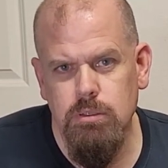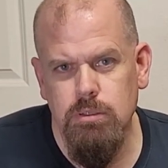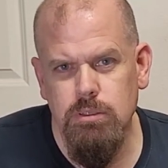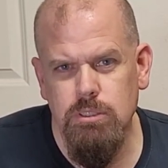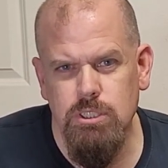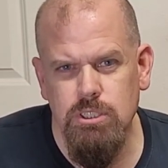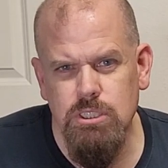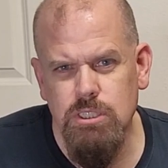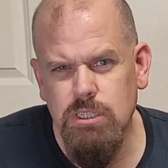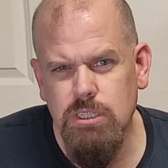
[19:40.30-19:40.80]

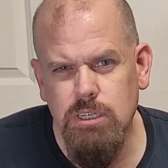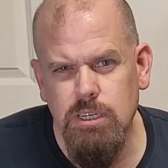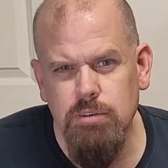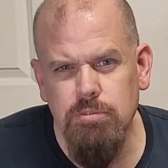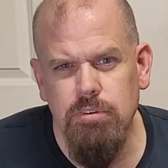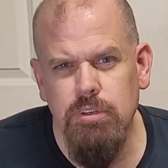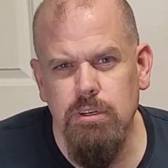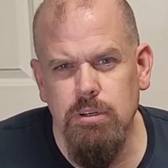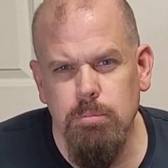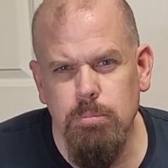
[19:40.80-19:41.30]
just give
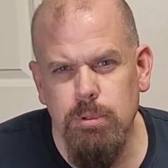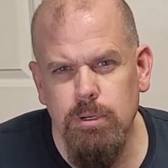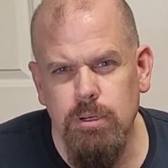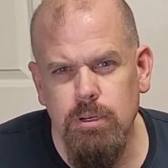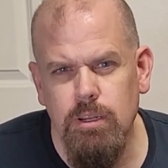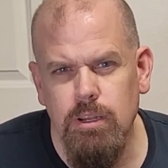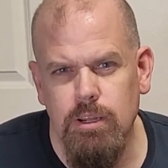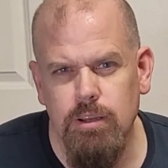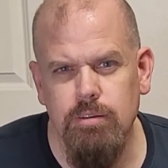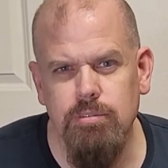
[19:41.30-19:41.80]
a little bit of
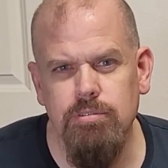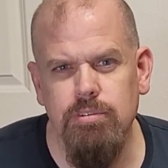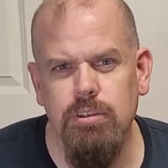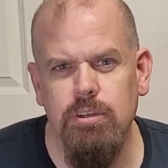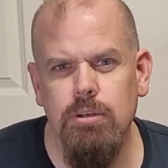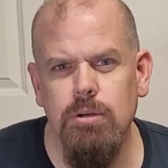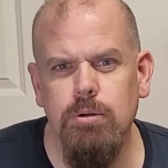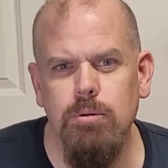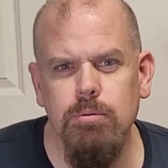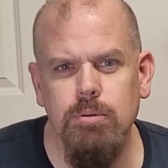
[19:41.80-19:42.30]
love. You
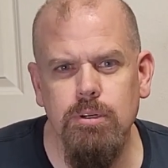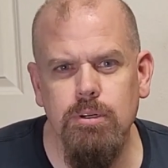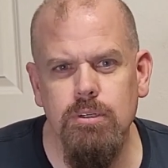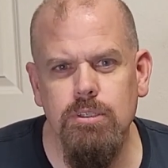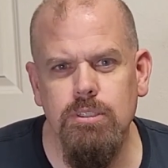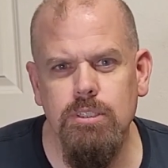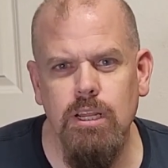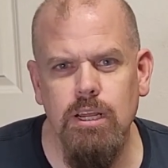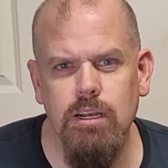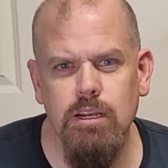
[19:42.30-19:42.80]
know,
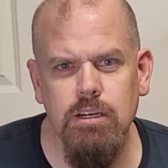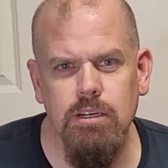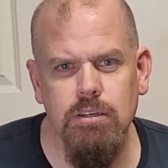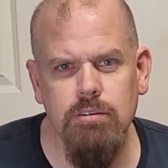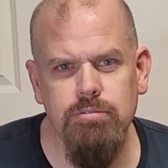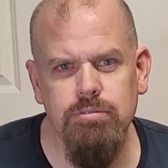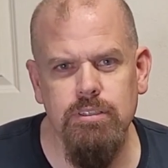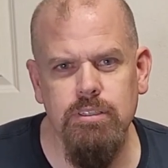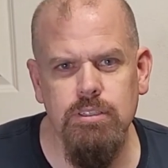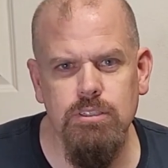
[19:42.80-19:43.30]
there's not
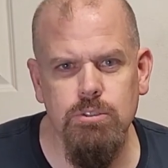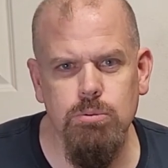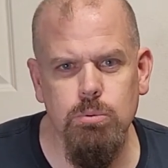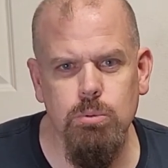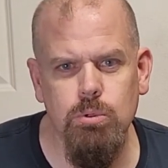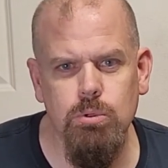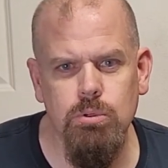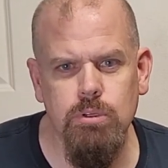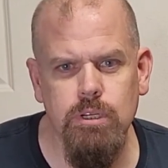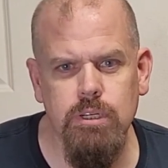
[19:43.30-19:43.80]
enough in this
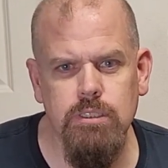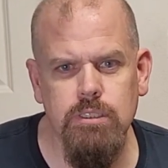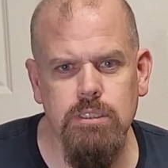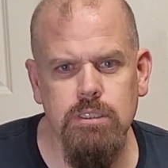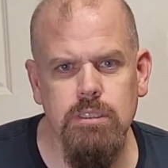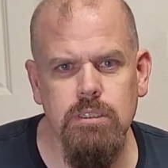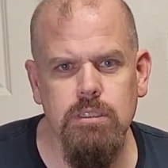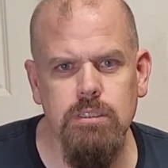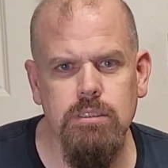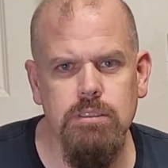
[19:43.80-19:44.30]
world as it
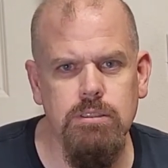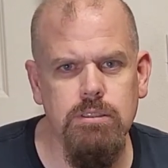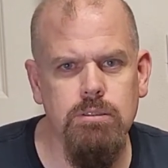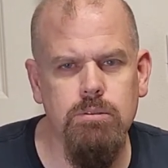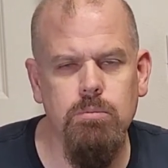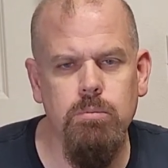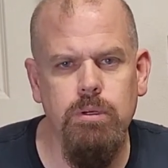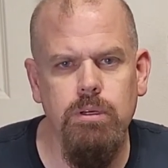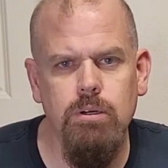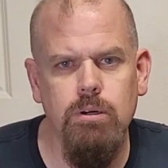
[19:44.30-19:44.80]
is.
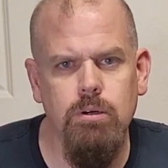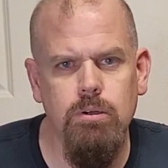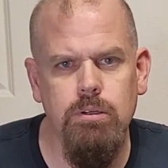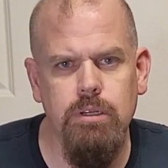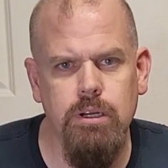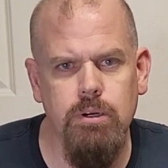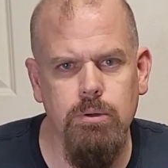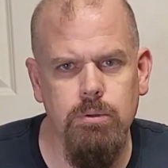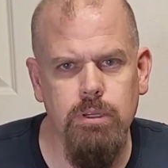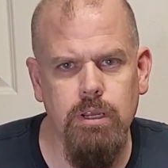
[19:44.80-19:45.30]
We all
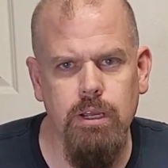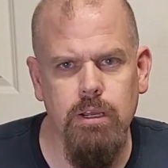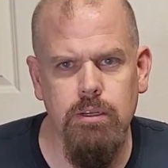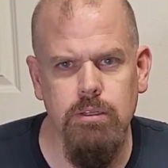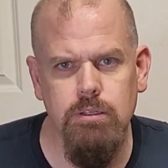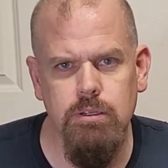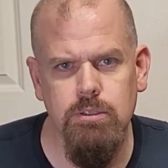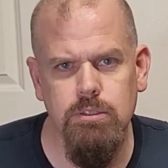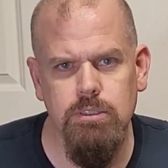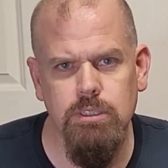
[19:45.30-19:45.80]
know
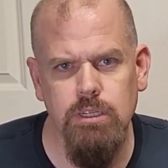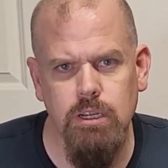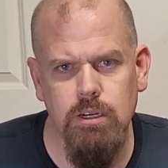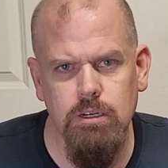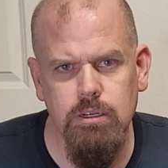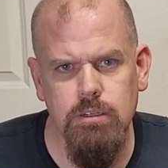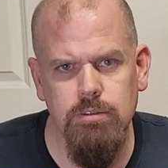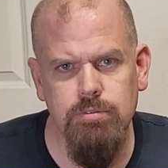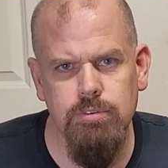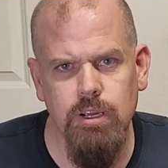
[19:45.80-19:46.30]
that there's not
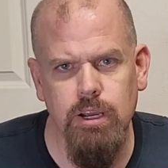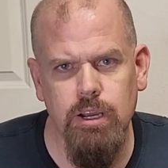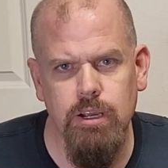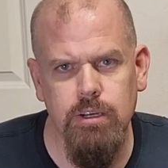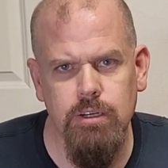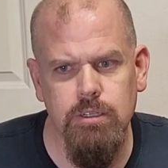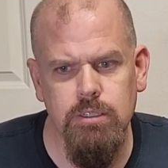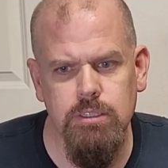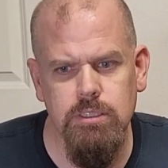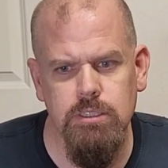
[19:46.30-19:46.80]
enough
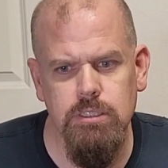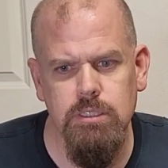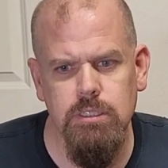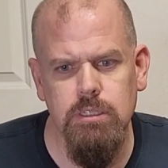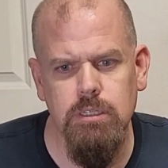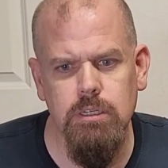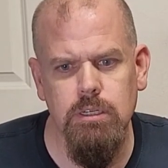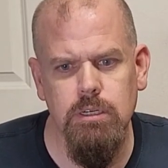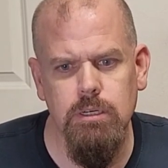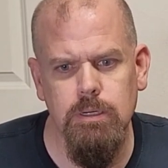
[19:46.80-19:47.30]
kindness,
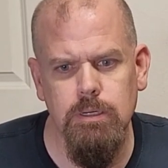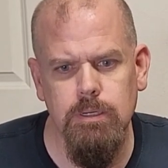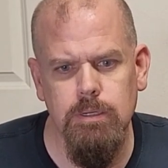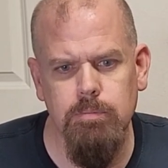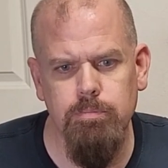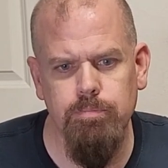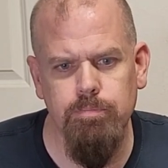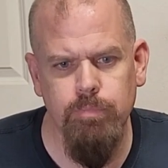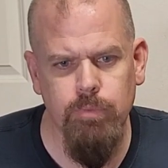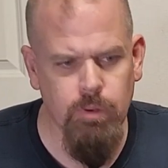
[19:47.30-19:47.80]
and
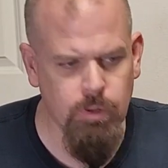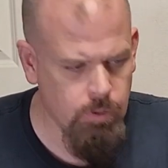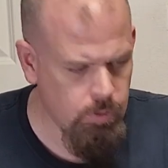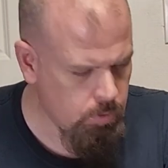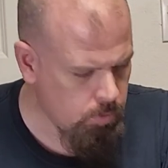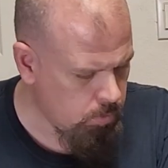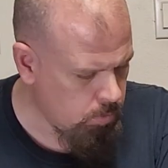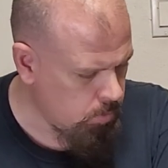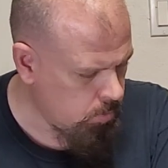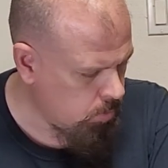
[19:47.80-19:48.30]

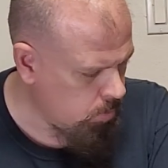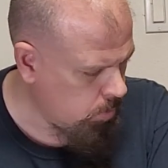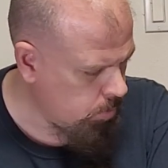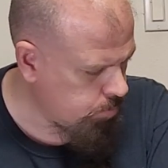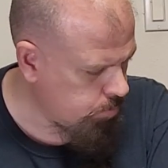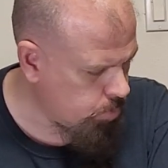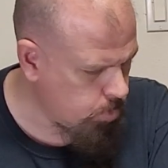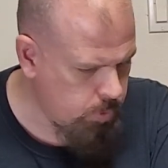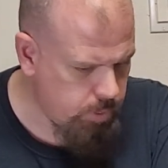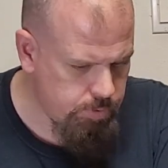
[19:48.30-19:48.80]

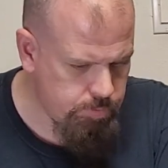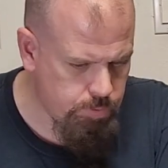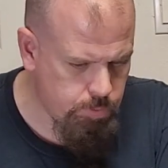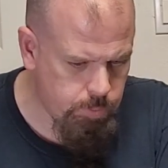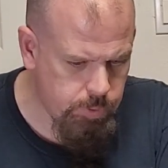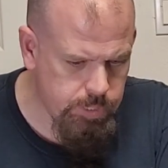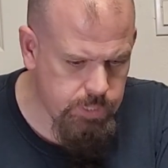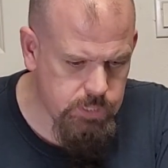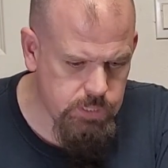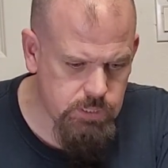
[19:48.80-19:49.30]
for whatever
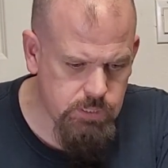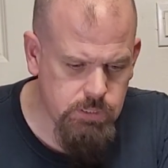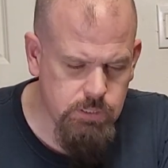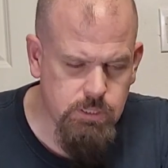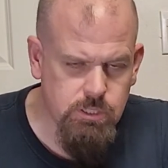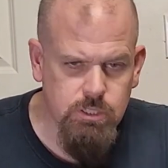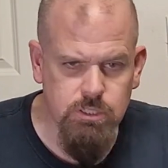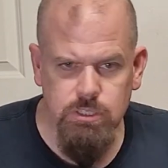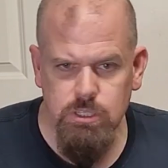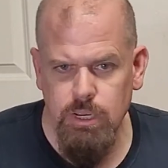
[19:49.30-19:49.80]
reason,
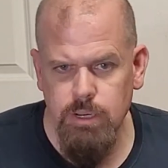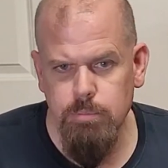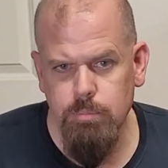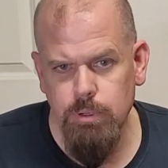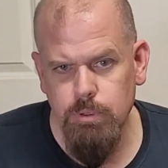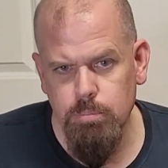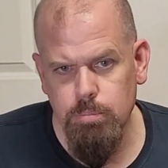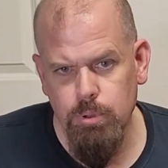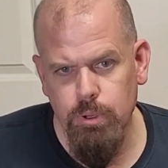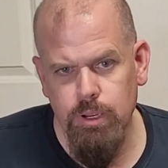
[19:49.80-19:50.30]
since I've
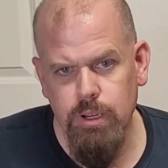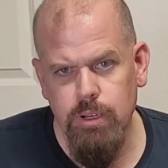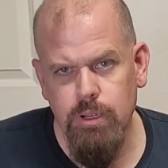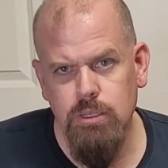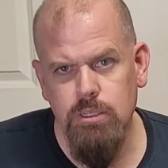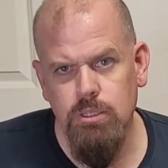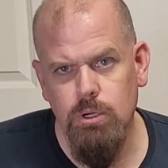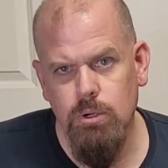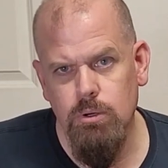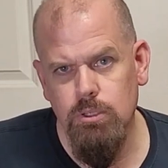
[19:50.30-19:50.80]
been playing
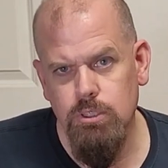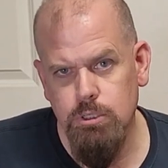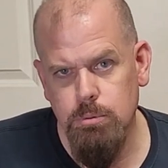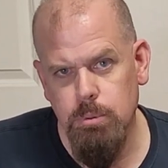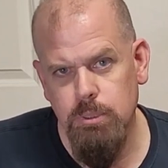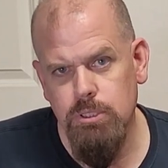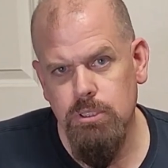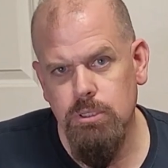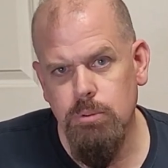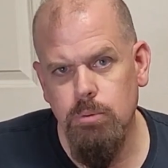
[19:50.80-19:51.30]
guitar,
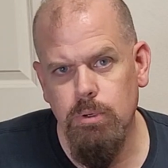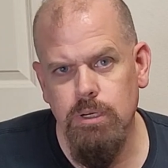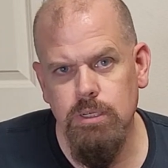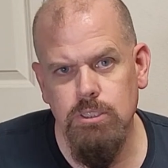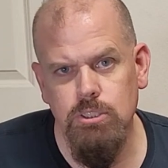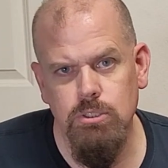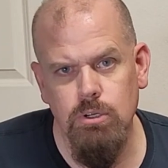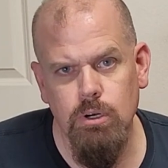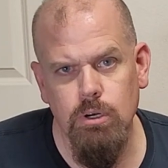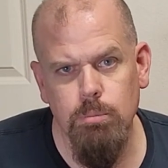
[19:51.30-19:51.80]
especially when I
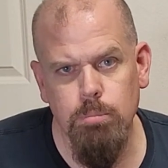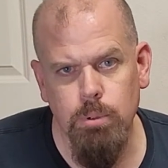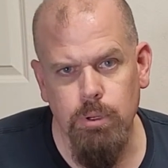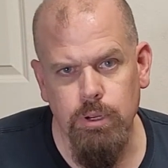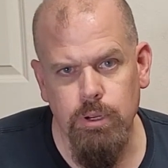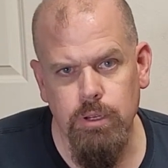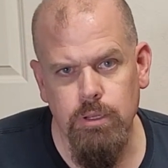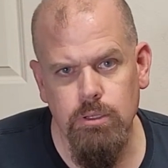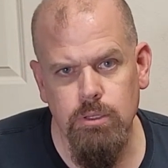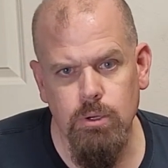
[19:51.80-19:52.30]
started
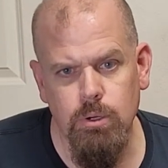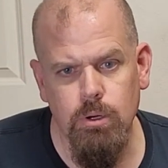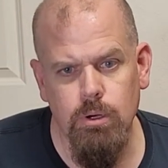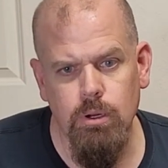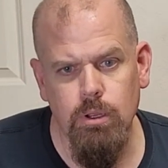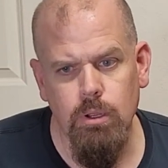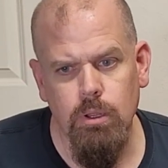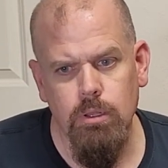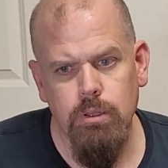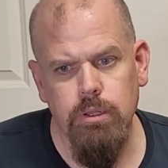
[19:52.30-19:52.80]
playing
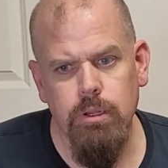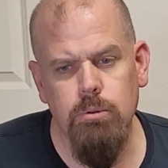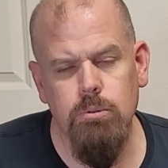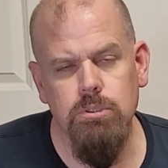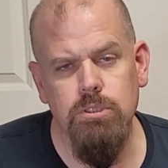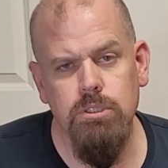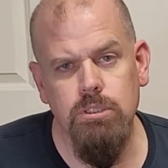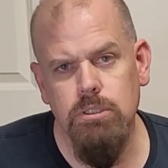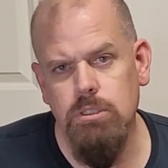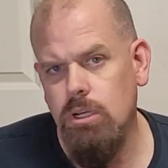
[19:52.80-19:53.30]
guitar, there
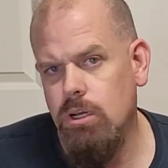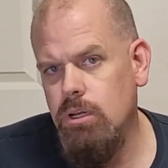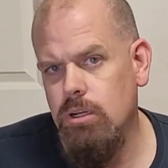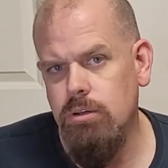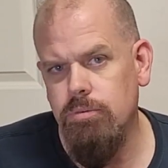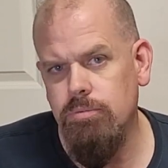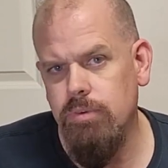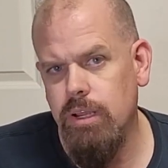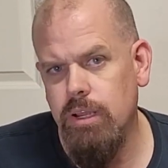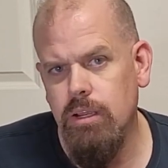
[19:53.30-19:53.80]
was a ton
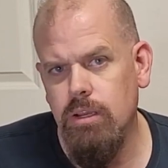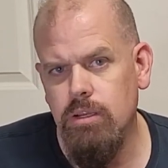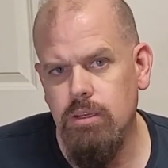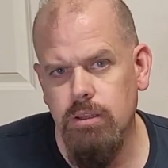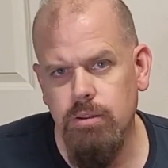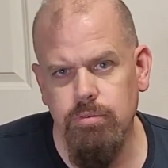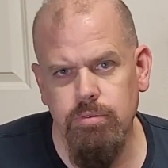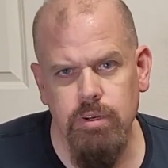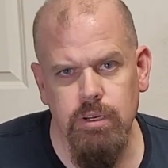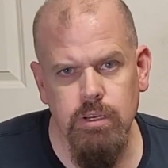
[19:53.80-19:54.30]
of
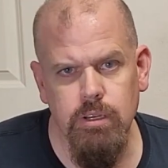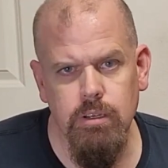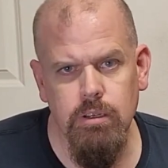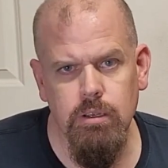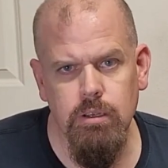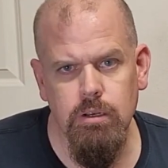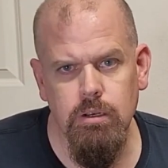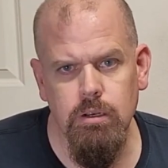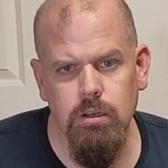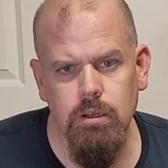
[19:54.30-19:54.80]
negativity
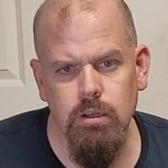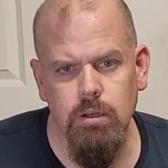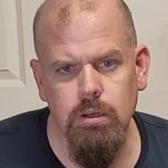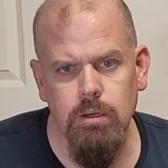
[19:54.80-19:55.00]
and